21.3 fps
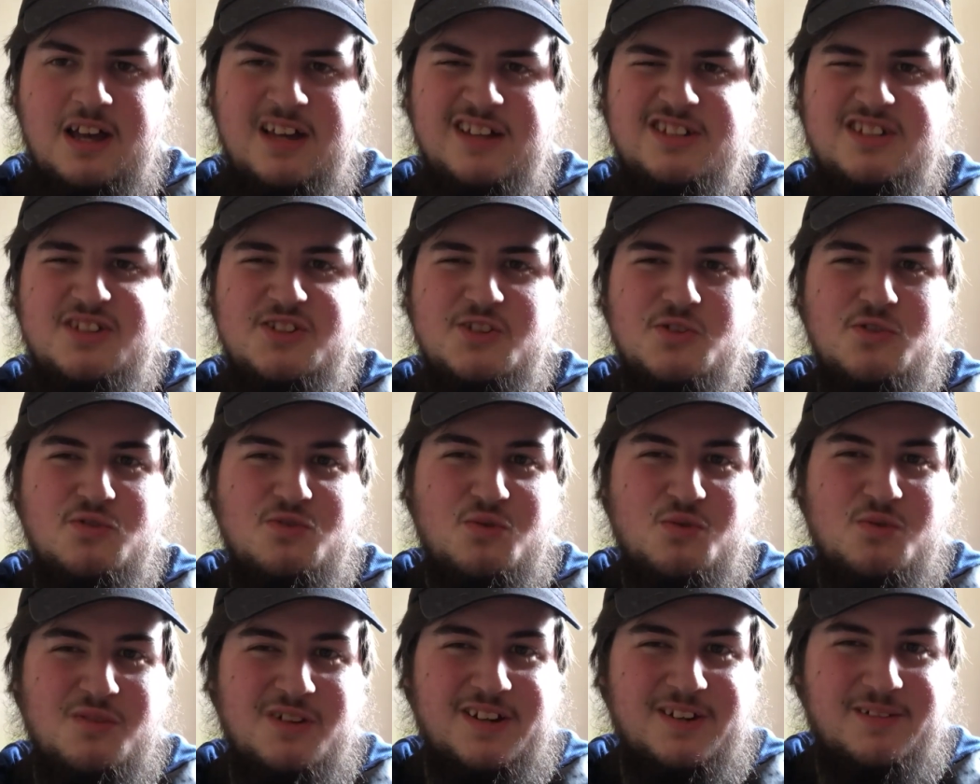
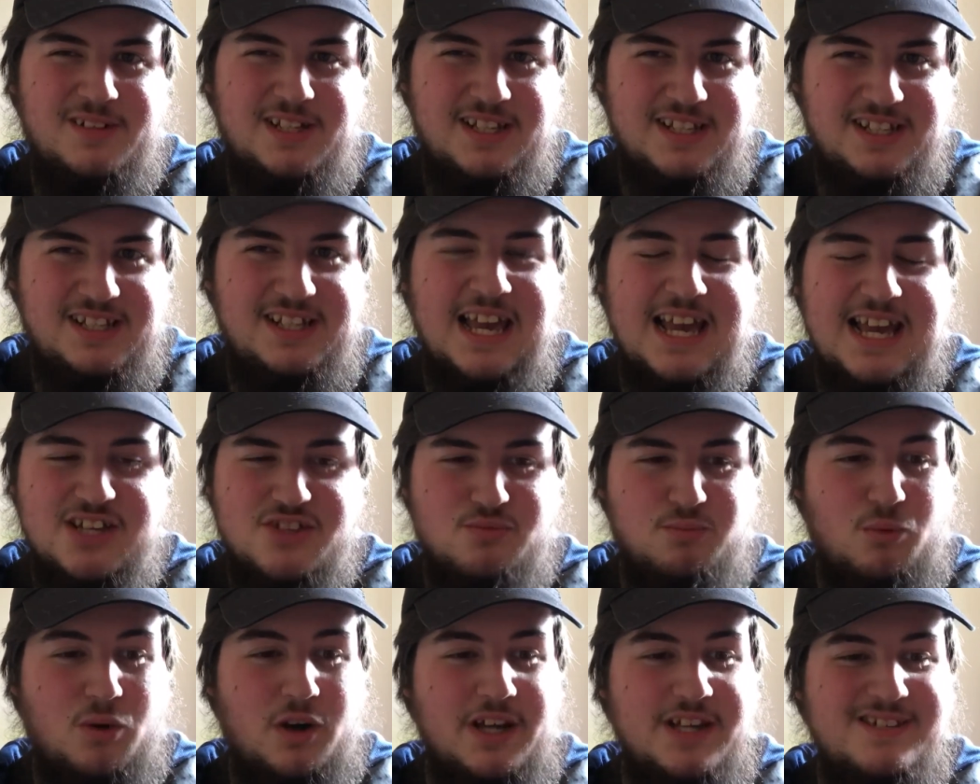to guess
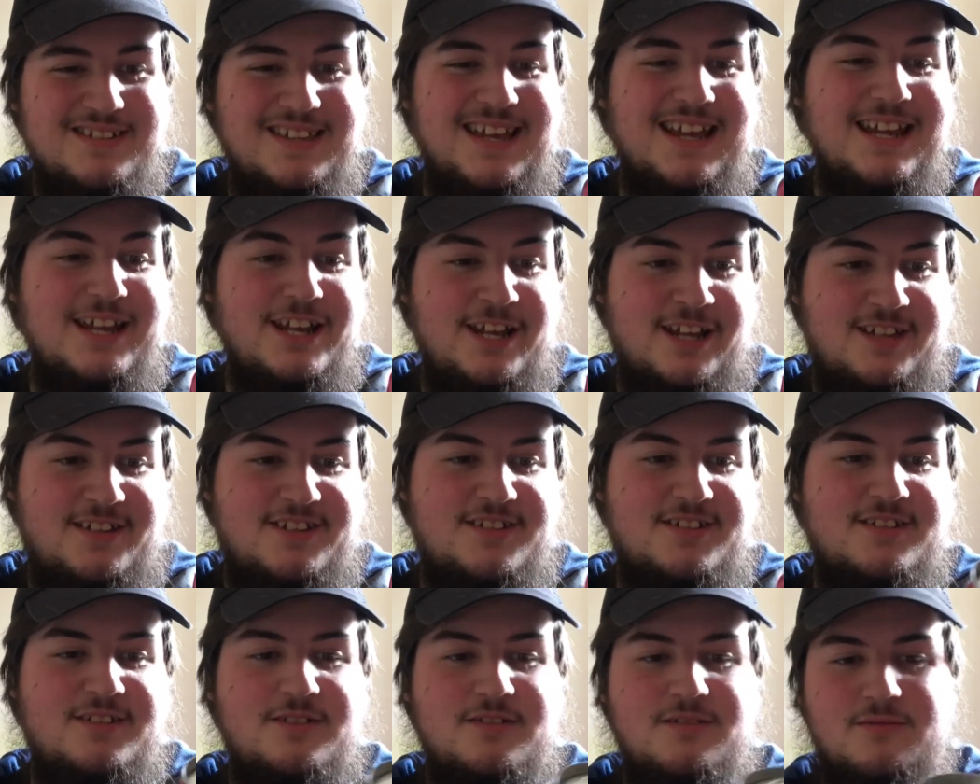what is in it